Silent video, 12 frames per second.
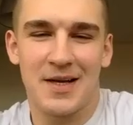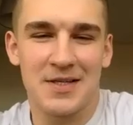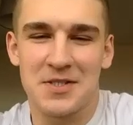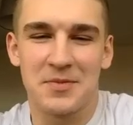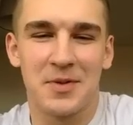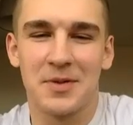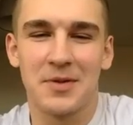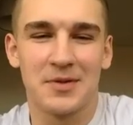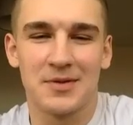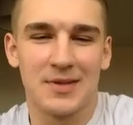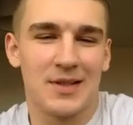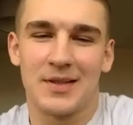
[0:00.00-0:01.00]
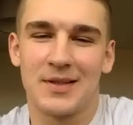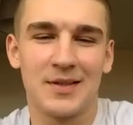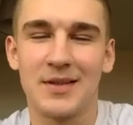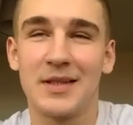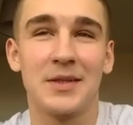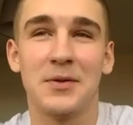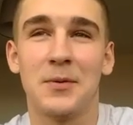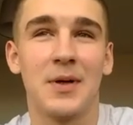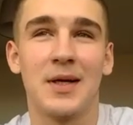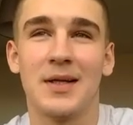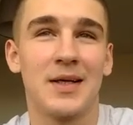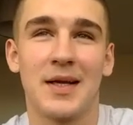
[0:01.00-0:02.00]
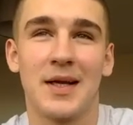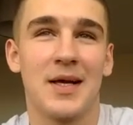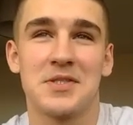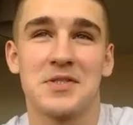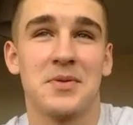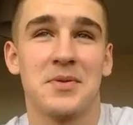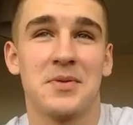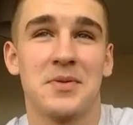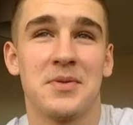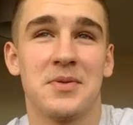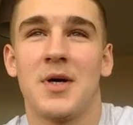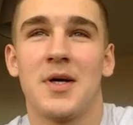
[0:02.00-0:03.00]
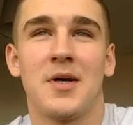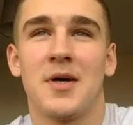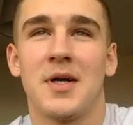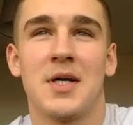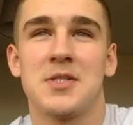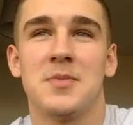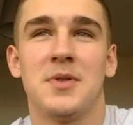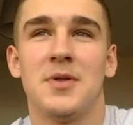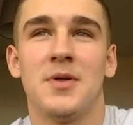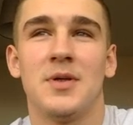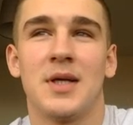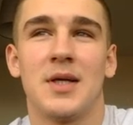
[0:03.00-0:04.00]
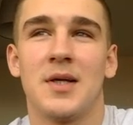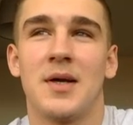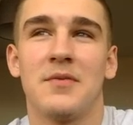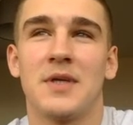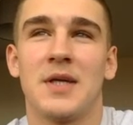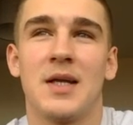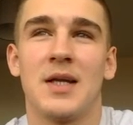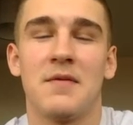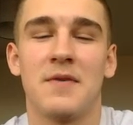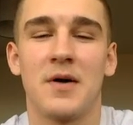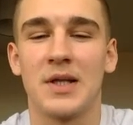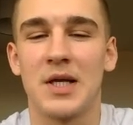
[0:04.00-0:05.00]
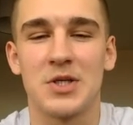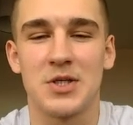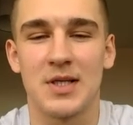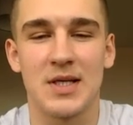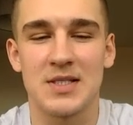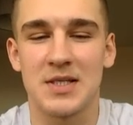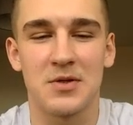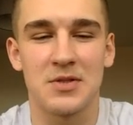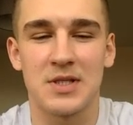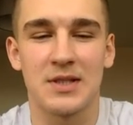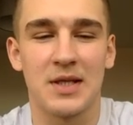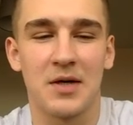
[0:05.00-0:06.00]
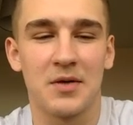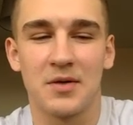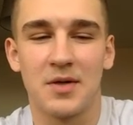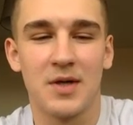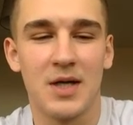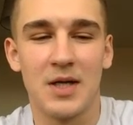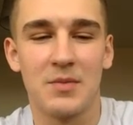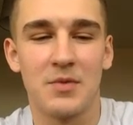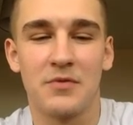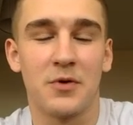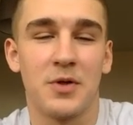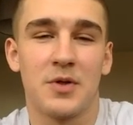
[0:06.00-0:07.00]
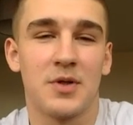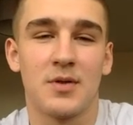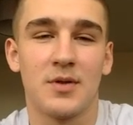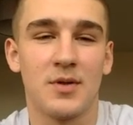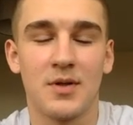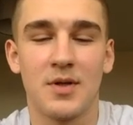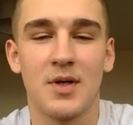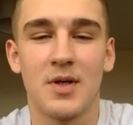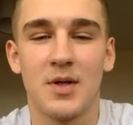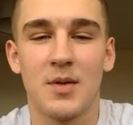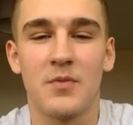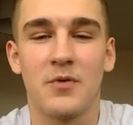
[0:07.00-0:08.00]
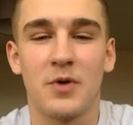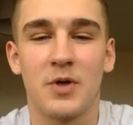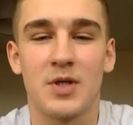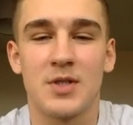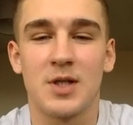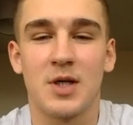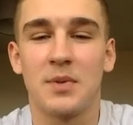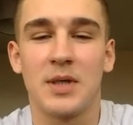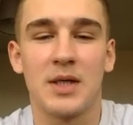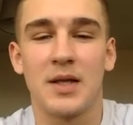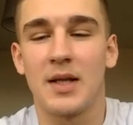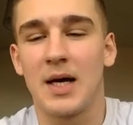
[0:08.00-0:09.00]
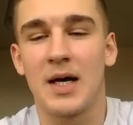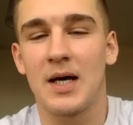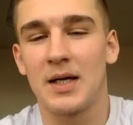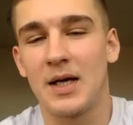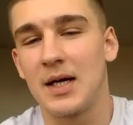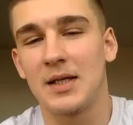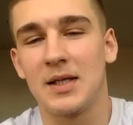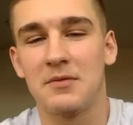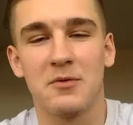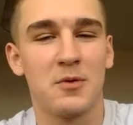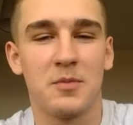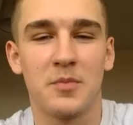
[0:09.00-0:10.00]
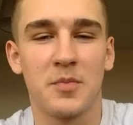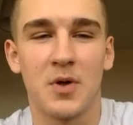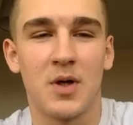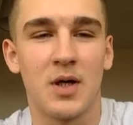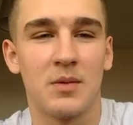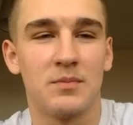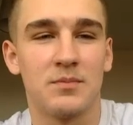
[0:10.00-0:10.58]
has to be done. Like, either way, like, working hard has to be done. Like, you have to get that foundation, that skill set down before you can start playing at that high level. But